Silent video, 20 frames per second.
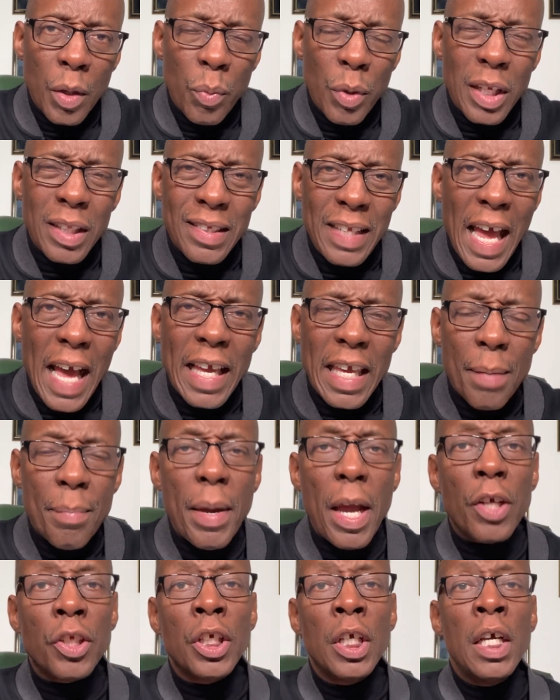We're attacking
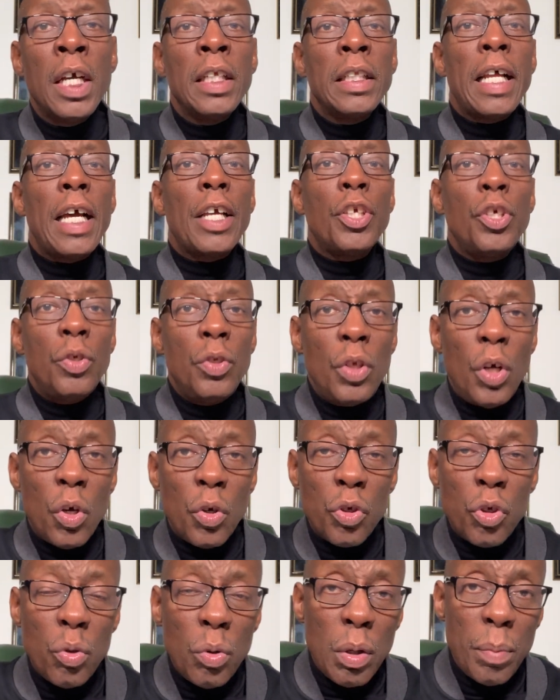marriage. Now, you know,
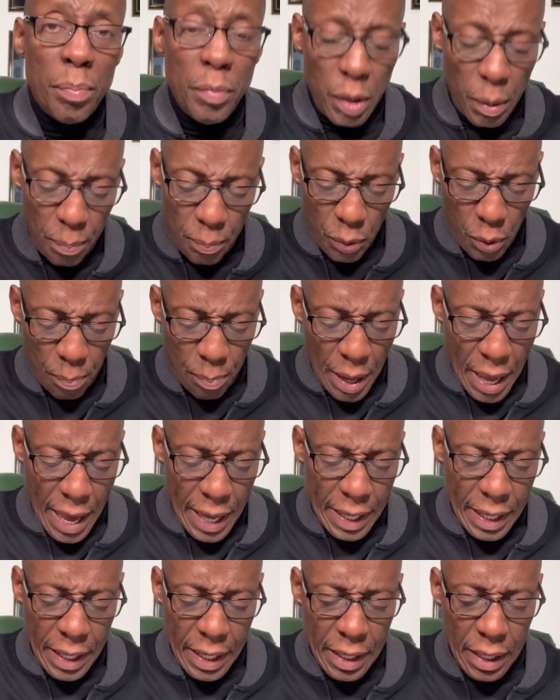you remember
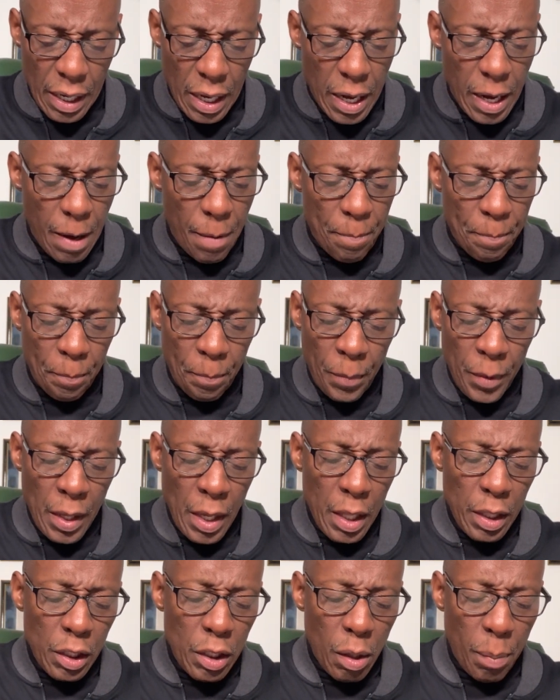back in
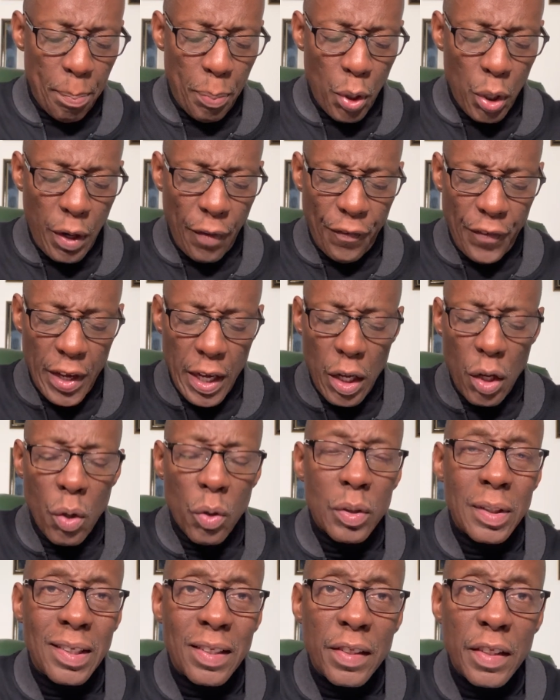the Obergefell
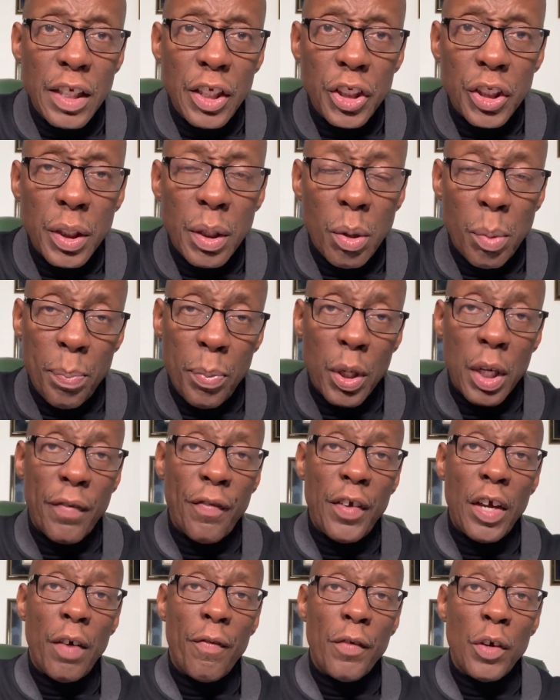decision,
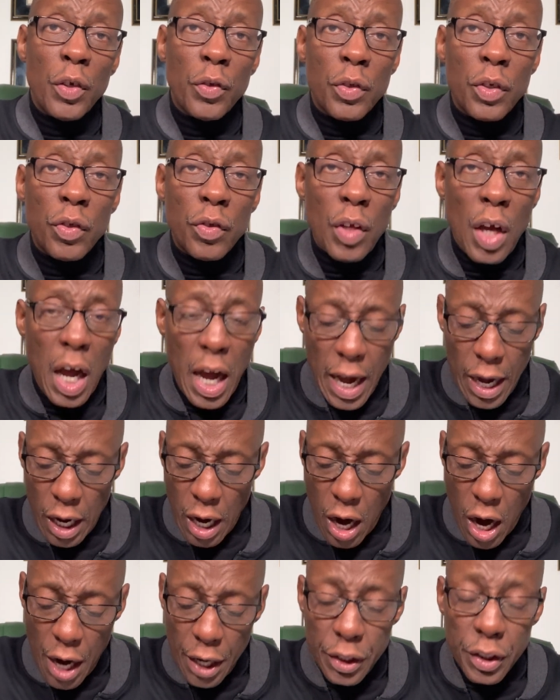Obergefell versus
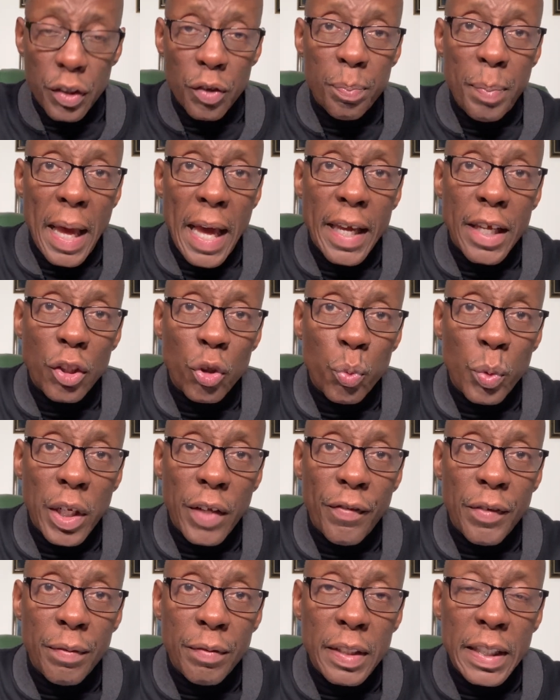Hodges back in
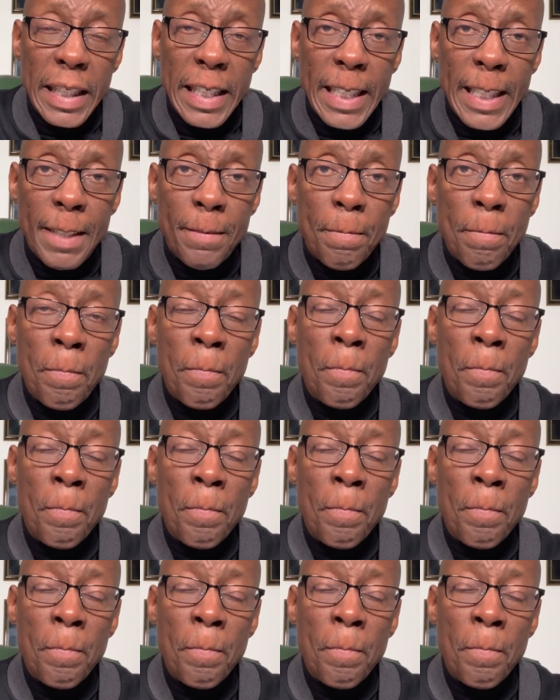2015.